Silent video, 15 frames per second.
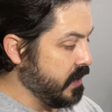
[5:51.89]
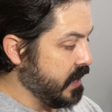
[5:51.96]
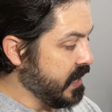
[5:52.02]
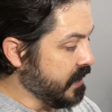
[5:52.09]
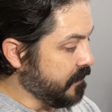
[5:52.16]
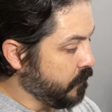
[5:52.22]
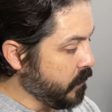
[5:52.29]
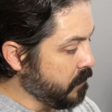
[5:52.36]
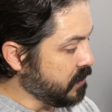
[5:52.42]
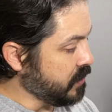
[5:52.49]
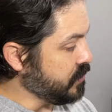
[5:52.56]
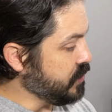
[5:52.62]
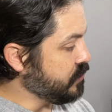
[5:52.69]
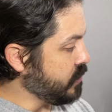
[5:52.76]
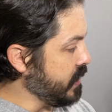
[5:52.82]
And if we were to
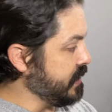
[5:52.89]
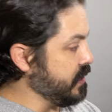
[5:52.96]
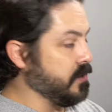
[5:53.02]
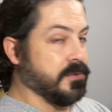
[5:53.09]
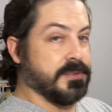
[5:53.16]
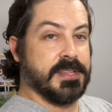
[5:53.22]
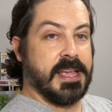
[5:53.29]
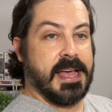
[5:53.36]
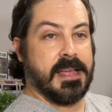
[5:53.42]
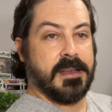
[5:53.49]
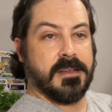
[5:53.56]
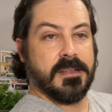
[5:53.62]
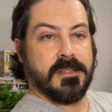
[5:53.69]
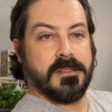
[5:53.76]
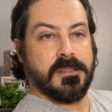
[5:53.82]
try to use
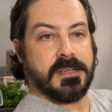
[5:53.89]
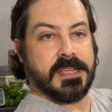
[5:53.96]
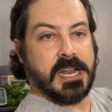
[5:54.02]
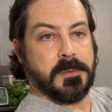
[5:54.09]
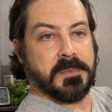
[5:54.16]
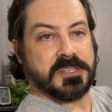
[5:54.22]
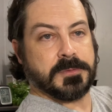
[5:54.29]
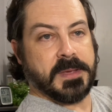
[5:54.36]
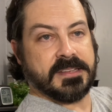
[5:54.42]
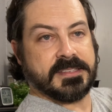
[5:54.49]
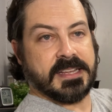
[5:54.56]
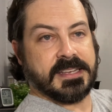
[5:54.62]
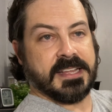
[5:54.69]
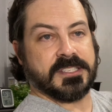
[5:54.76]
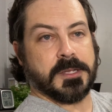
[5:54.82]
that, look at how much space
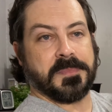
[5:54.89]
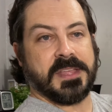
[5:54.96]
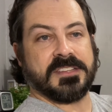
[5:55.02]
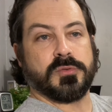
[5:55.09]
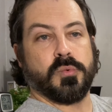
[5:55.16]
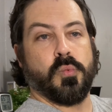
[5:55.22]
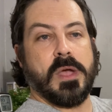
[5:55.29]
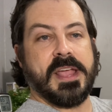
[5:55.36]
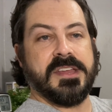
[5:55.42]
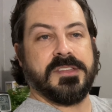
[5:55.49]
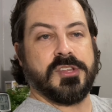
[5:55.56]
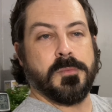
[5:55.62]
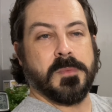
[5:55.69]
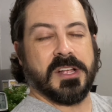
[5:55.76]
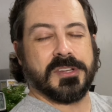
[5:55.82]
that takes up. That's way
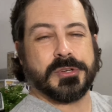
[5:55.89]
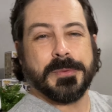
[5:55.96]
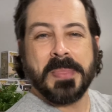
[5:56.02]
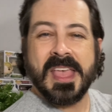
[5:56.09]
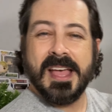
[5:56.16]
too much.